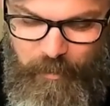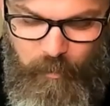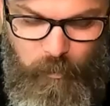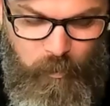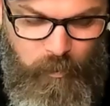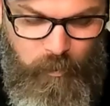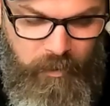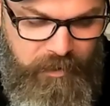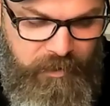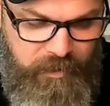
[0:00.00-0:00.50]

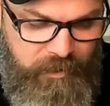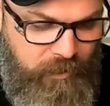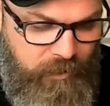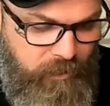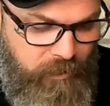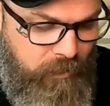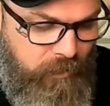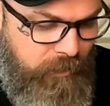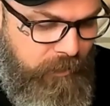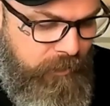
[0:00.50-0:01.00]
What
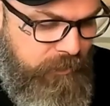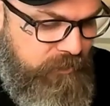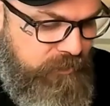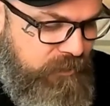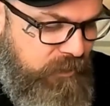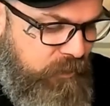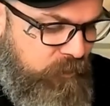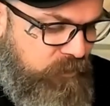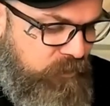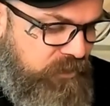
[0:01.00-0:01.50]
are
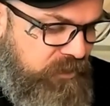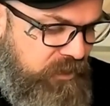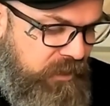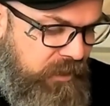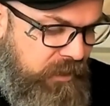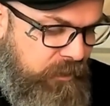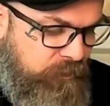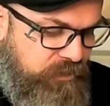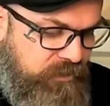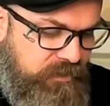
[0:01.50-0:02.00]
some
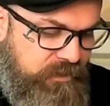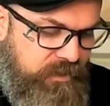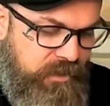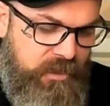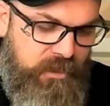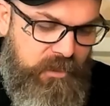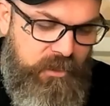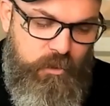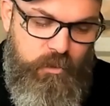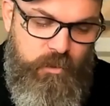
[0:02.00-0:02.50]
tips
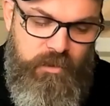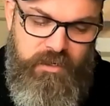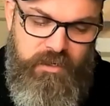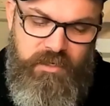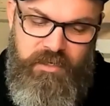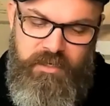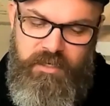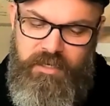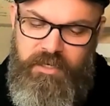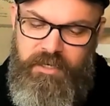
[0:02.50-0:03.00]
that you
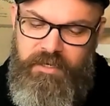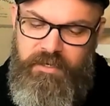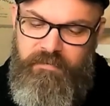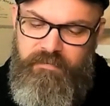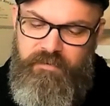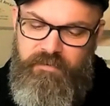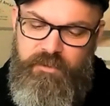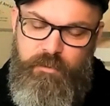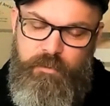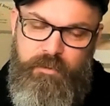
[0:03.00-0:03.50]
would
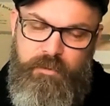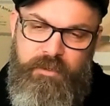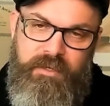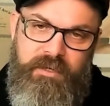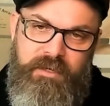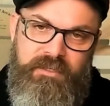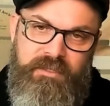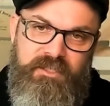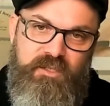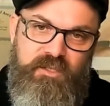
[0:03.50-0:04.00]
give to
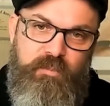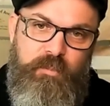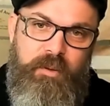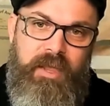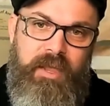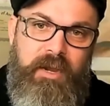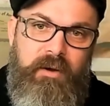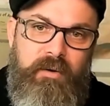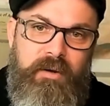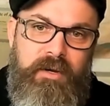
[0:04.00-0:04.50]
an
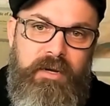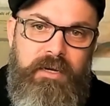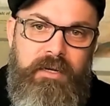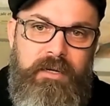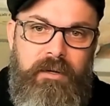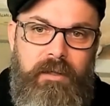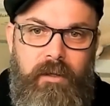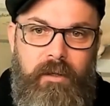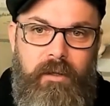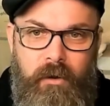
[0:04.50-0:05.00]

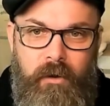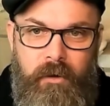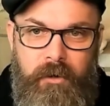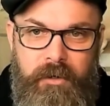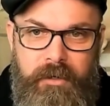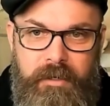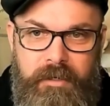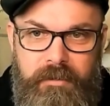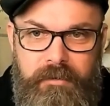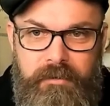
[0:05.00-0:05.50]
inspiring
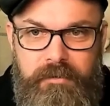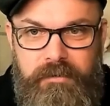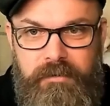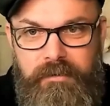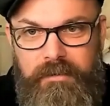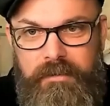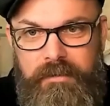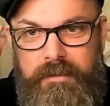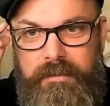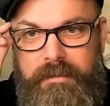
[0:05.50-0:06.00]

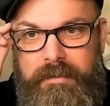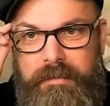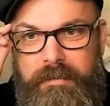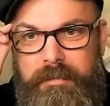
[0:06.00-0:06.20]
artist?